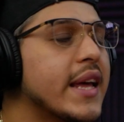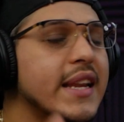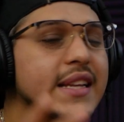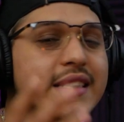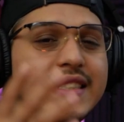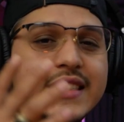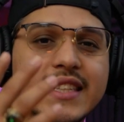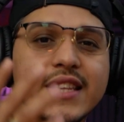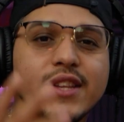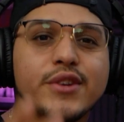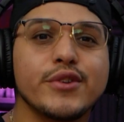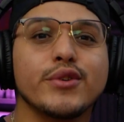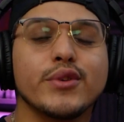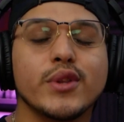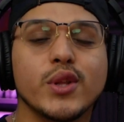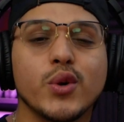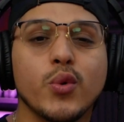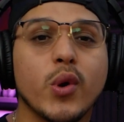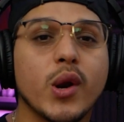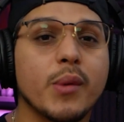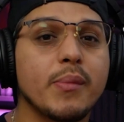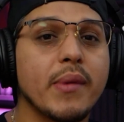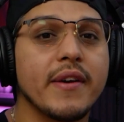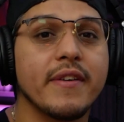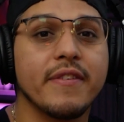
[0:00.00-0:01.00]
it is literally
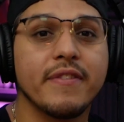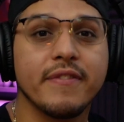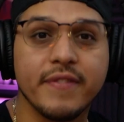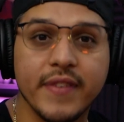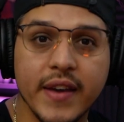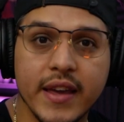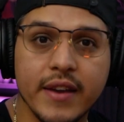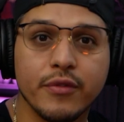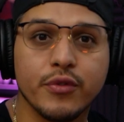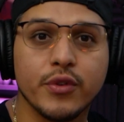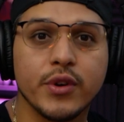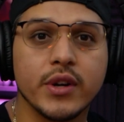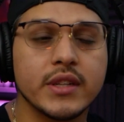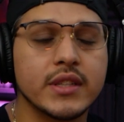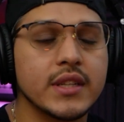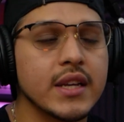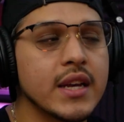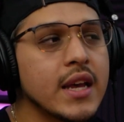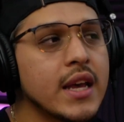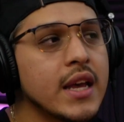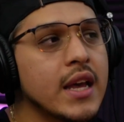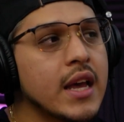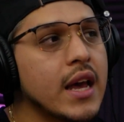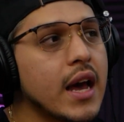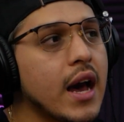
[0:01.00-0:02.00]
one of my favorite
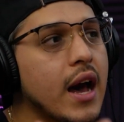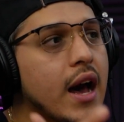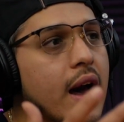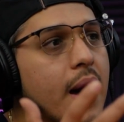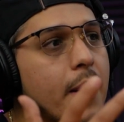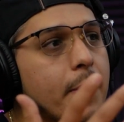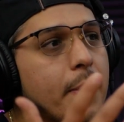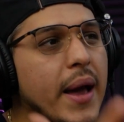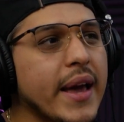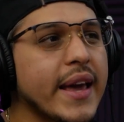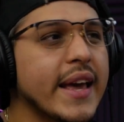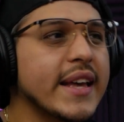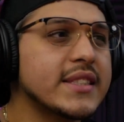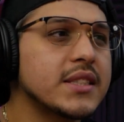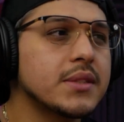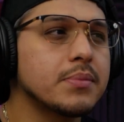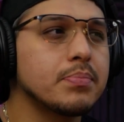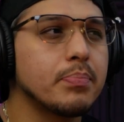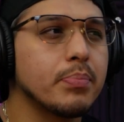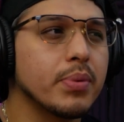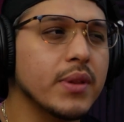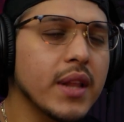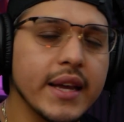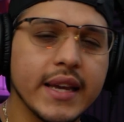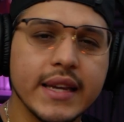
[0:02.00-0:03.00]
um, I guess
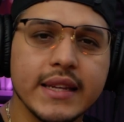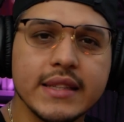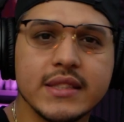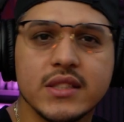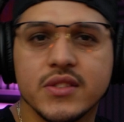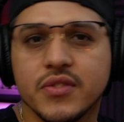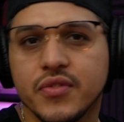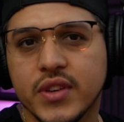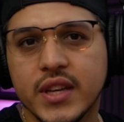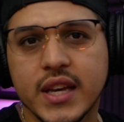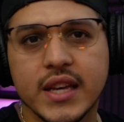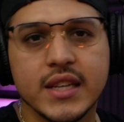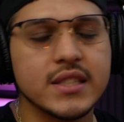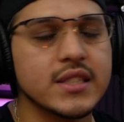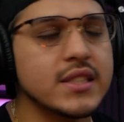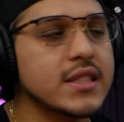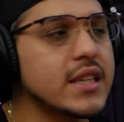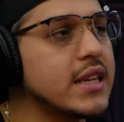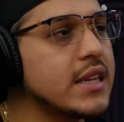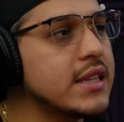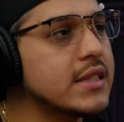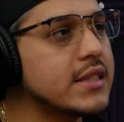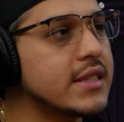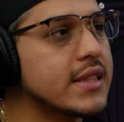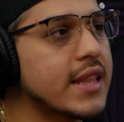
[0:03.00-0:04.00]
plugins,
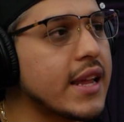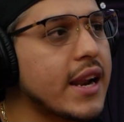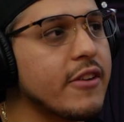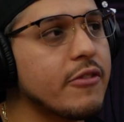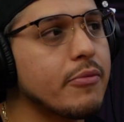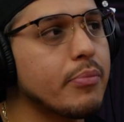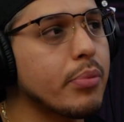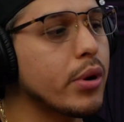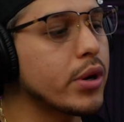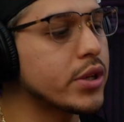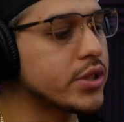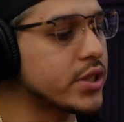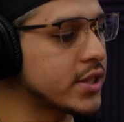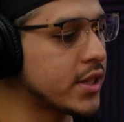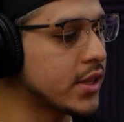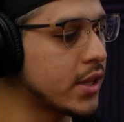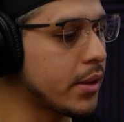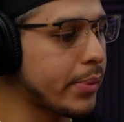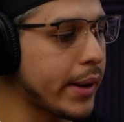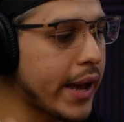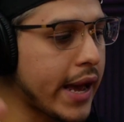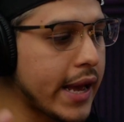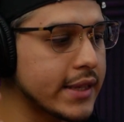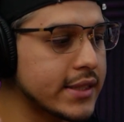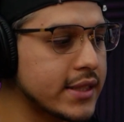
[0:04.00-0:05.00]
VSTs that I've purchased in the
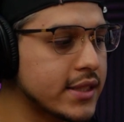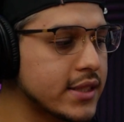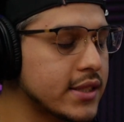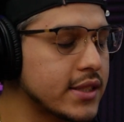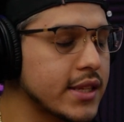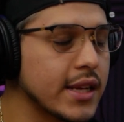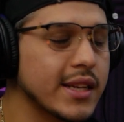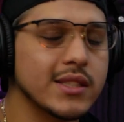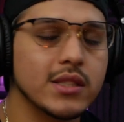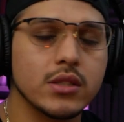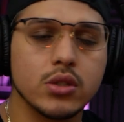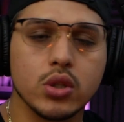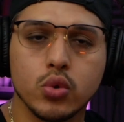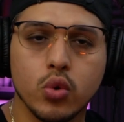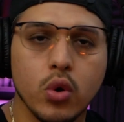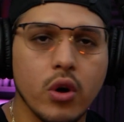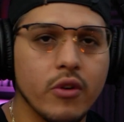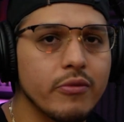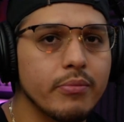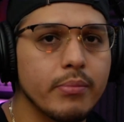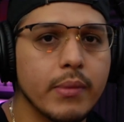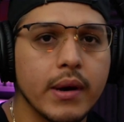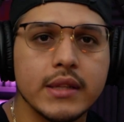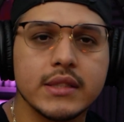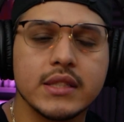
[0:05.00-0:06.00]
past six to
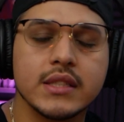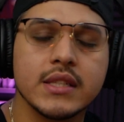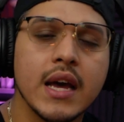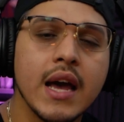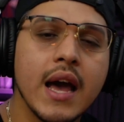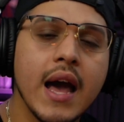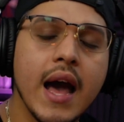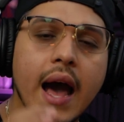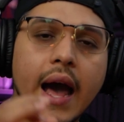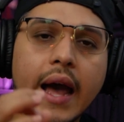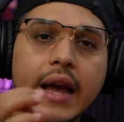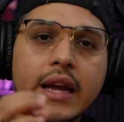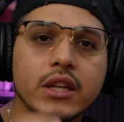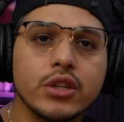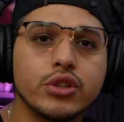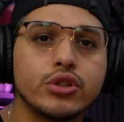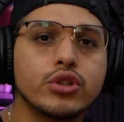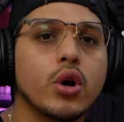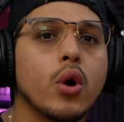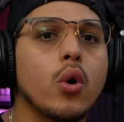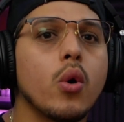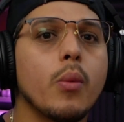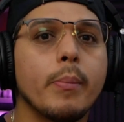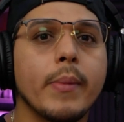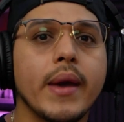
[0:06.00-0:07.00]
12 months. I
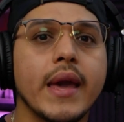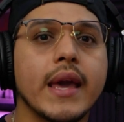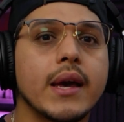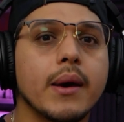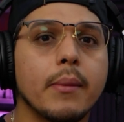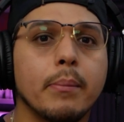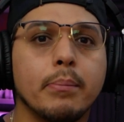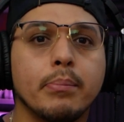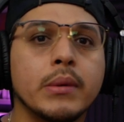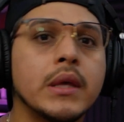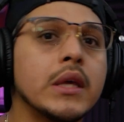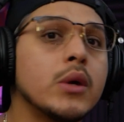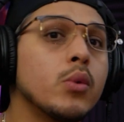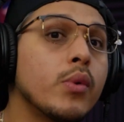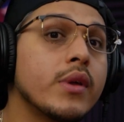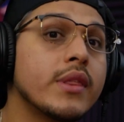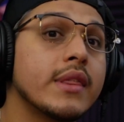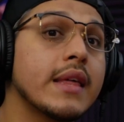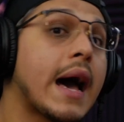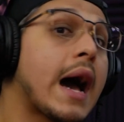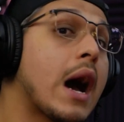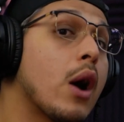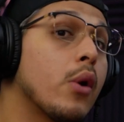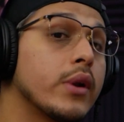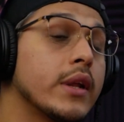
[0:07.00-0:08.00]
don't make a beat
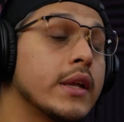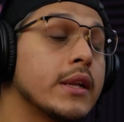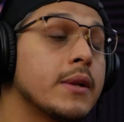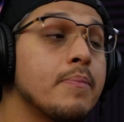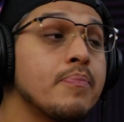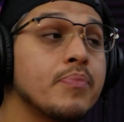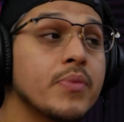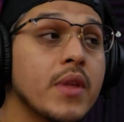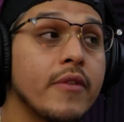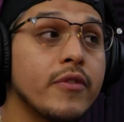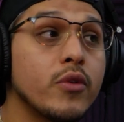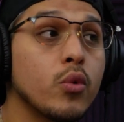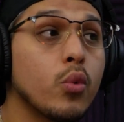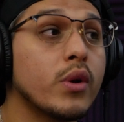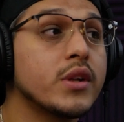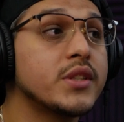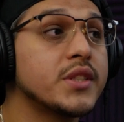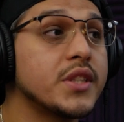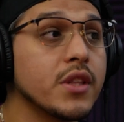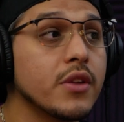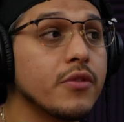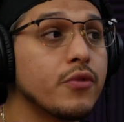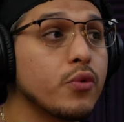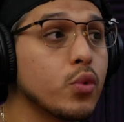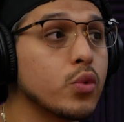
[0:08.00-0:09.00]
without it. If you want to
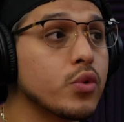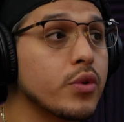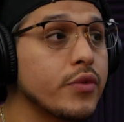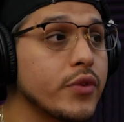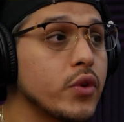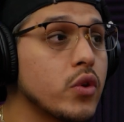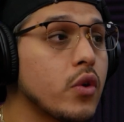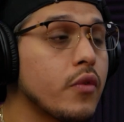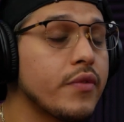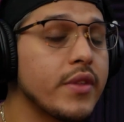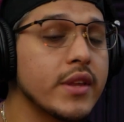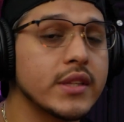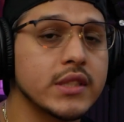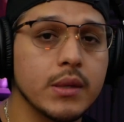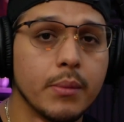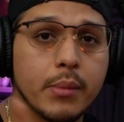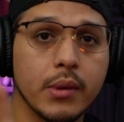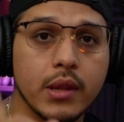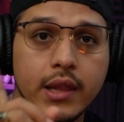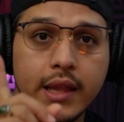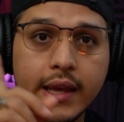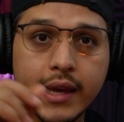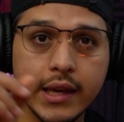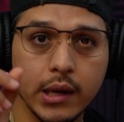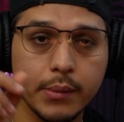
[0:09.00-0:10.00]
see the full review of this, I'm
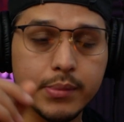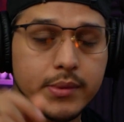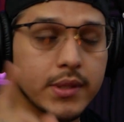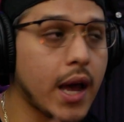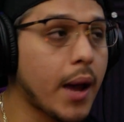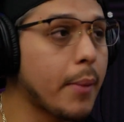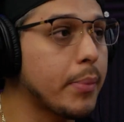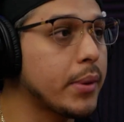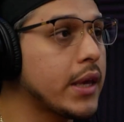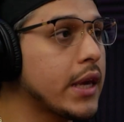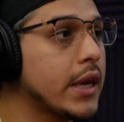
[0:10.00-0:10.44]
gonna link it up top